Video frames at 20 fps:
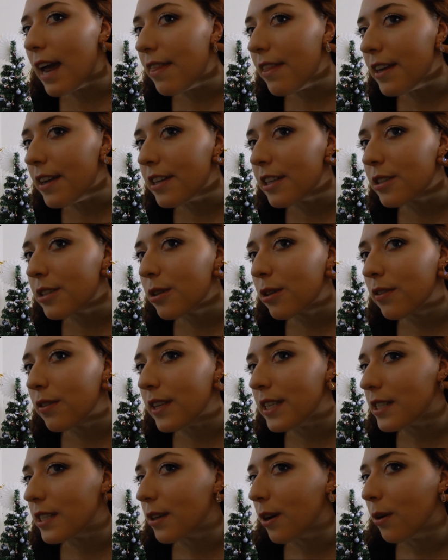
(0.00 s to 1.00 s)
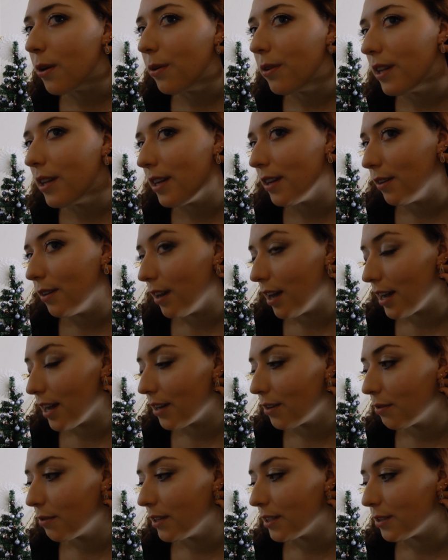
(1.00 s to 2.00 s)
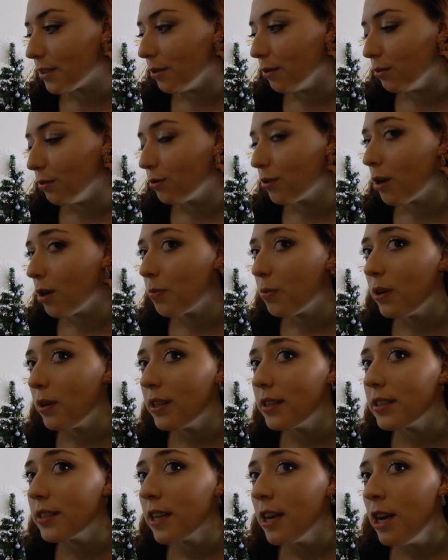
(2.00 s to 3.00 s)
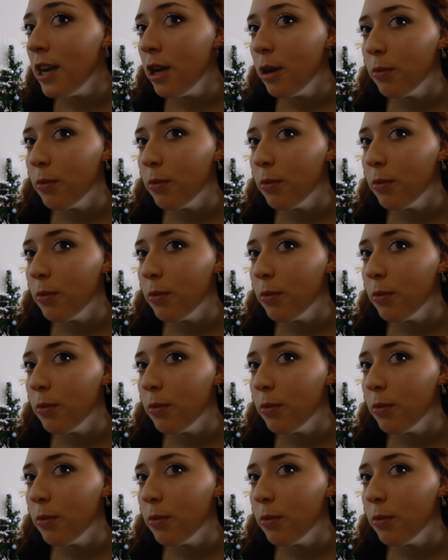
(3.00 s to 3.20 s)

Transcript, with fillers: and they're just sort of these gold little like crystal drop ones